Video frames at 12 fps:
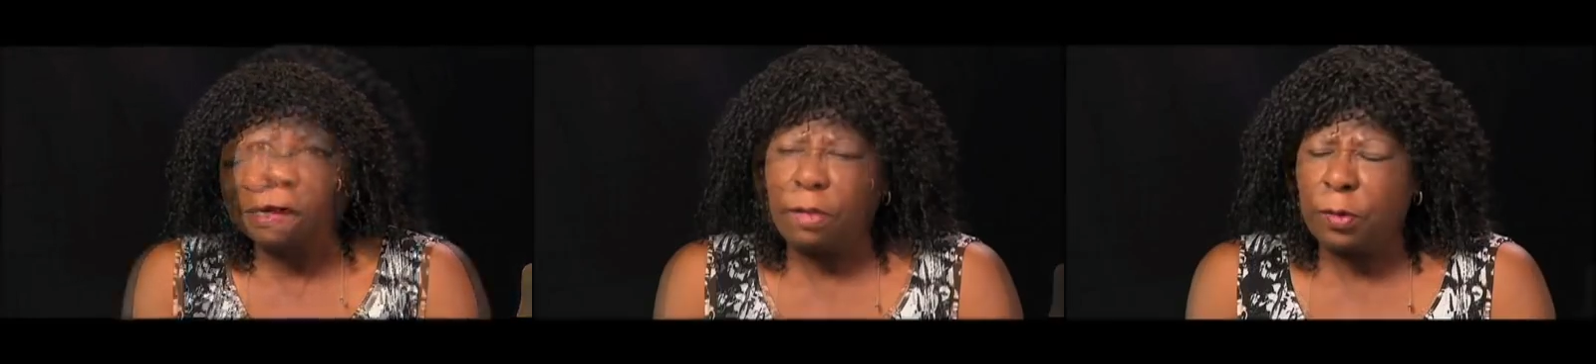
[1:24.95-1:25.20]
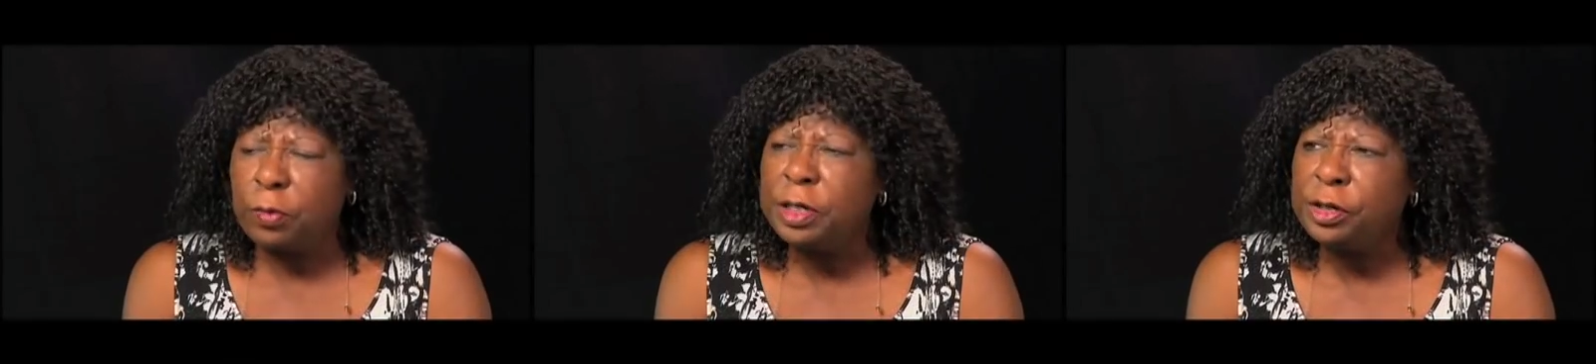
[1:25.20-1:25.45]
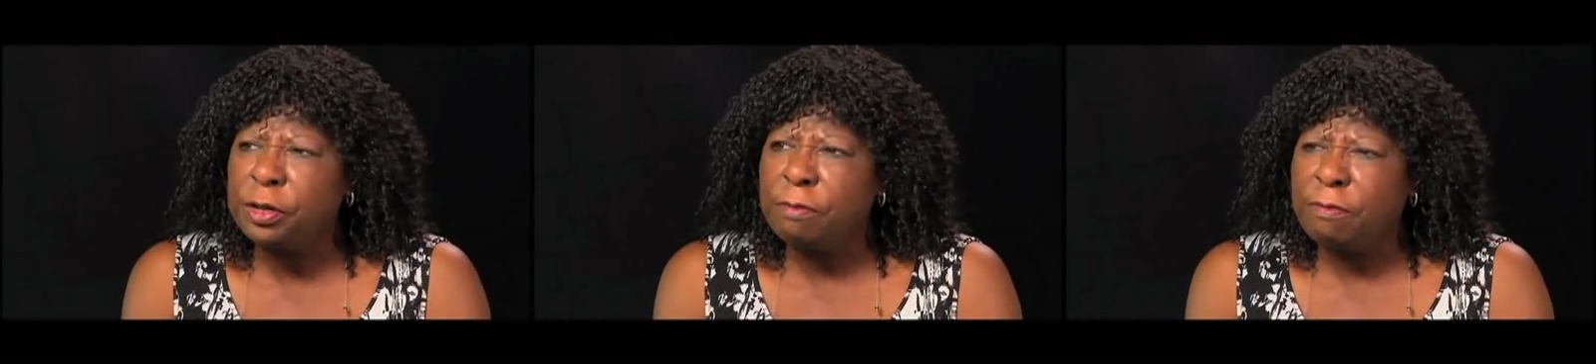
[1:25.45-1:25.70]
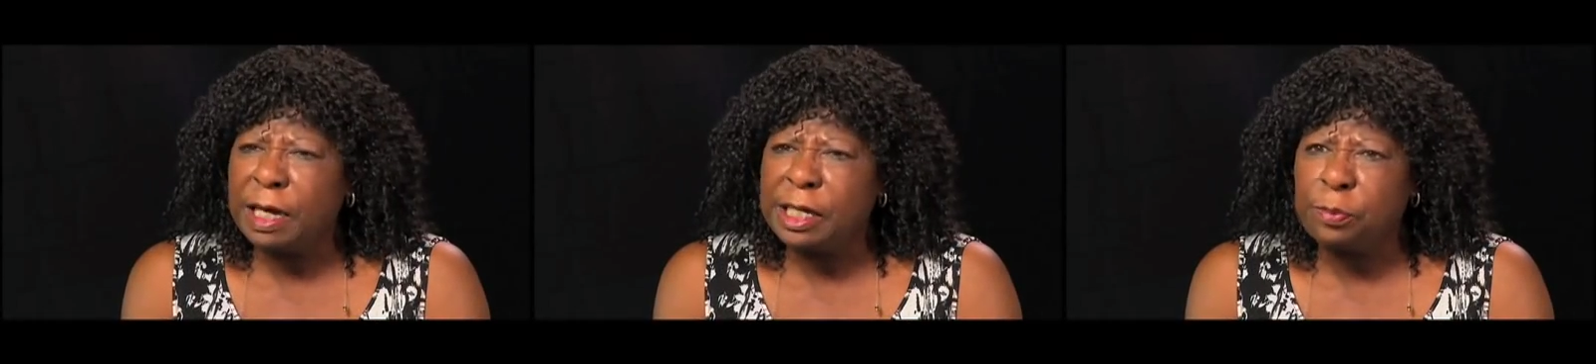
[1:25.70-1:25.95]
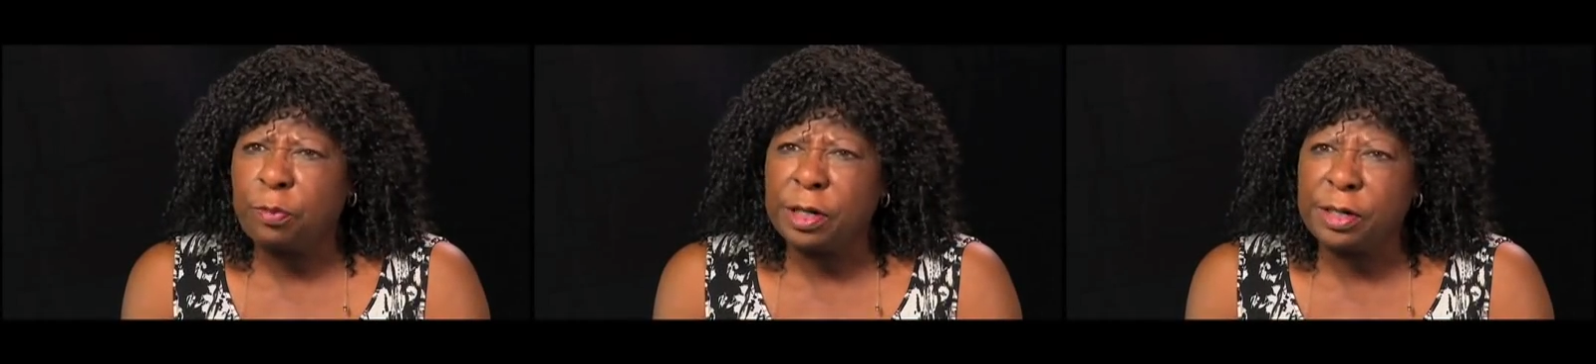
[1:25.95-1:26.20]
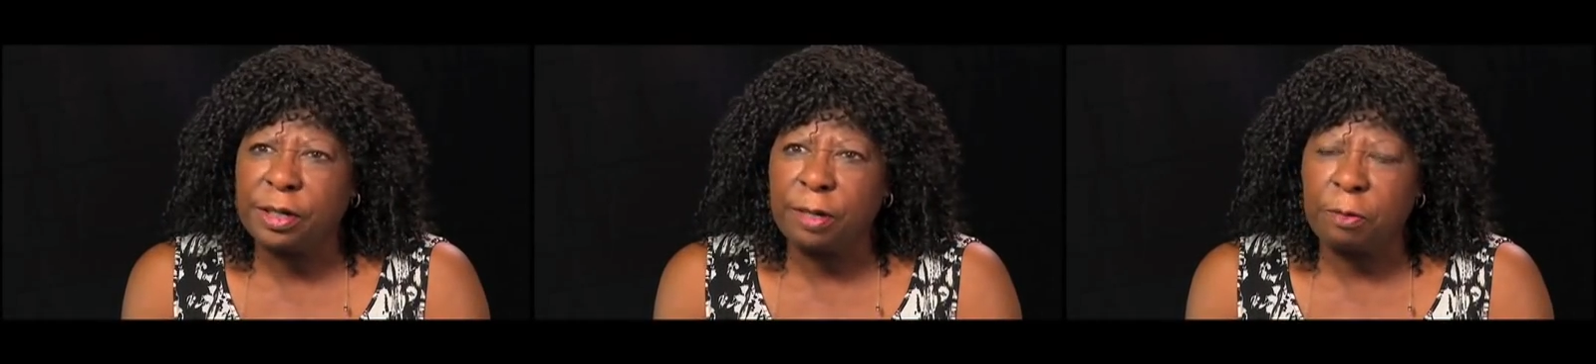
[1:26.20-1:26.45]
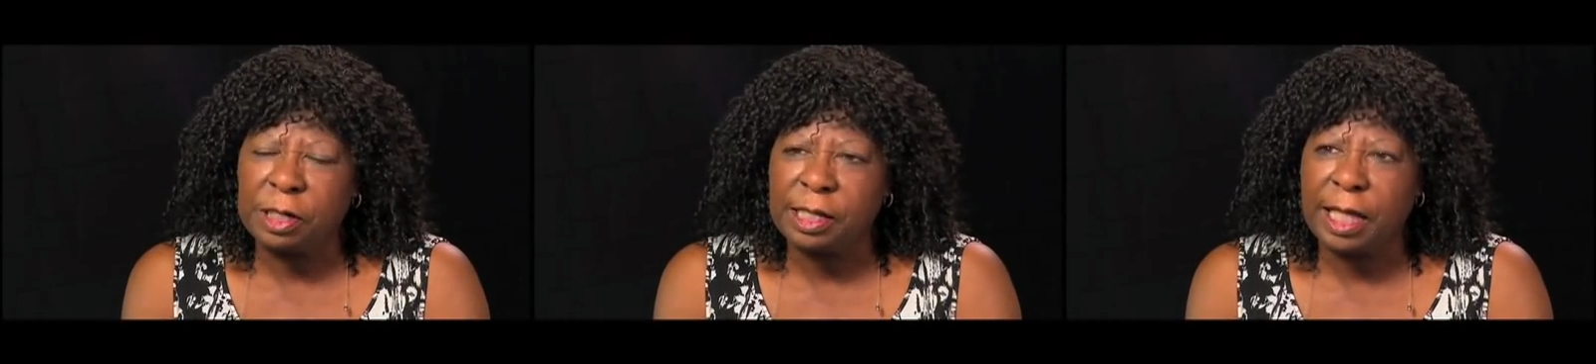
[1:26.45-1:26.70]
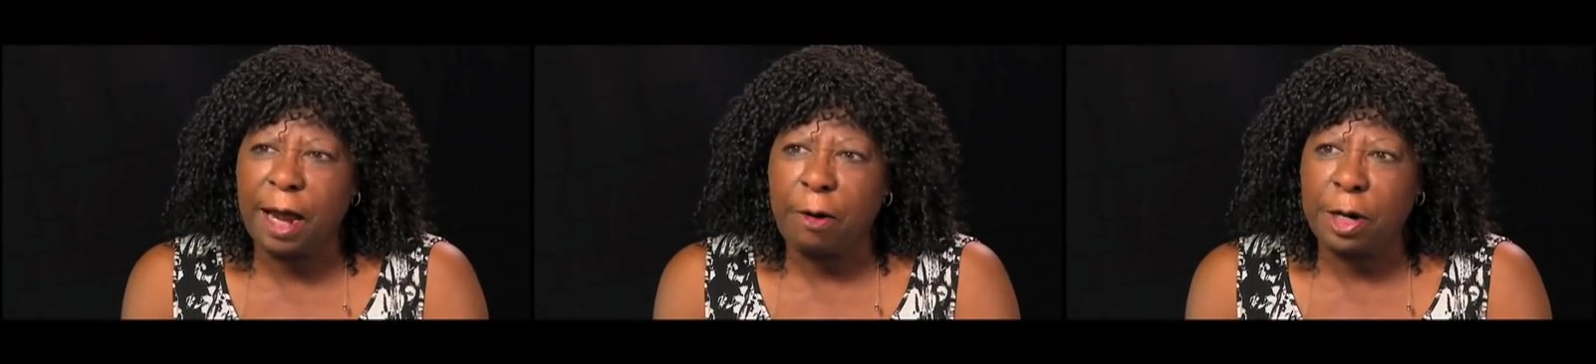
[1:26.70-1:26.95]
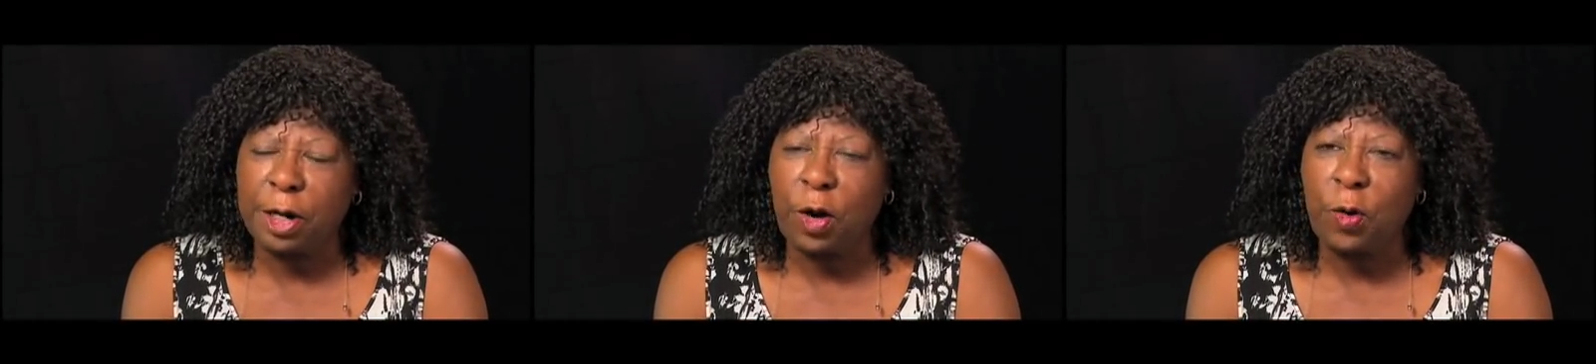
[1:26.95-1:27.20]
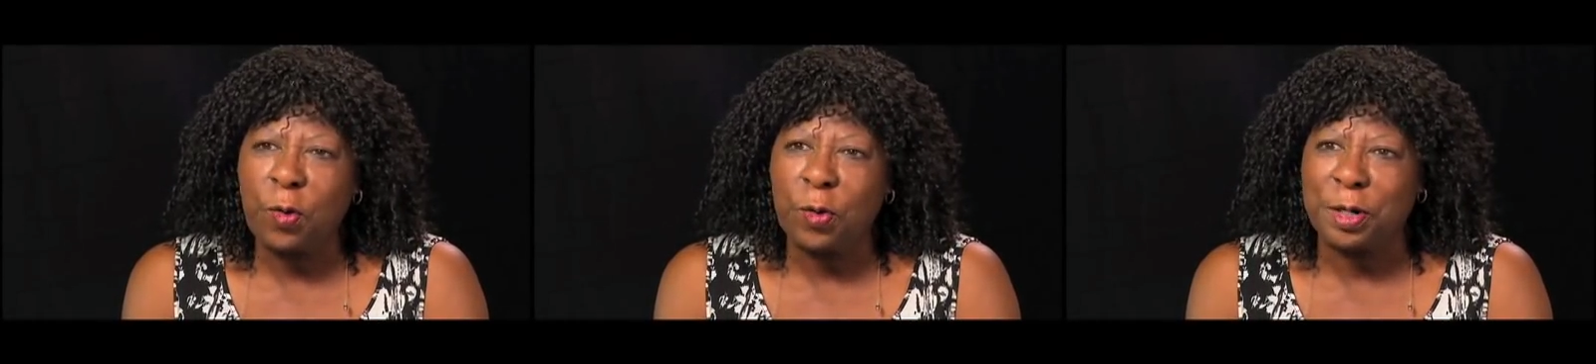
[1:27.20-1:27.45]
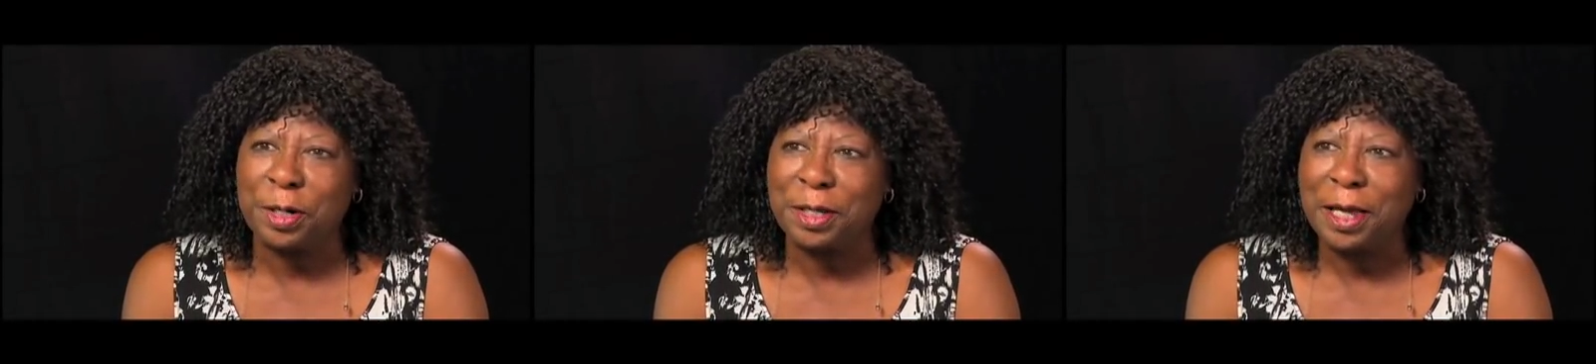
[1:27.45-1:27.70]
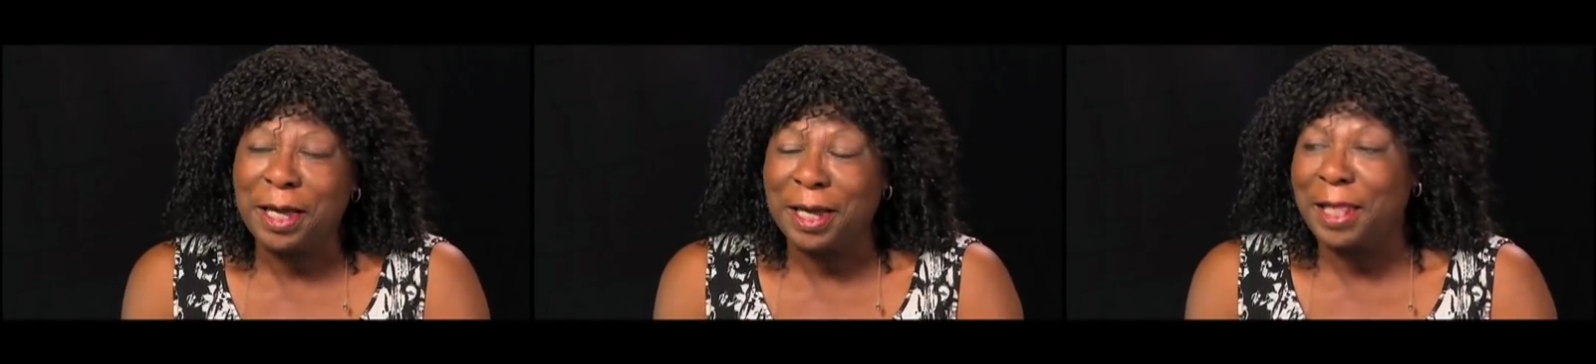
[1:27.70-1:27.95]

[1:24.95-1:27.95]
The regional vice president was Larry Corin,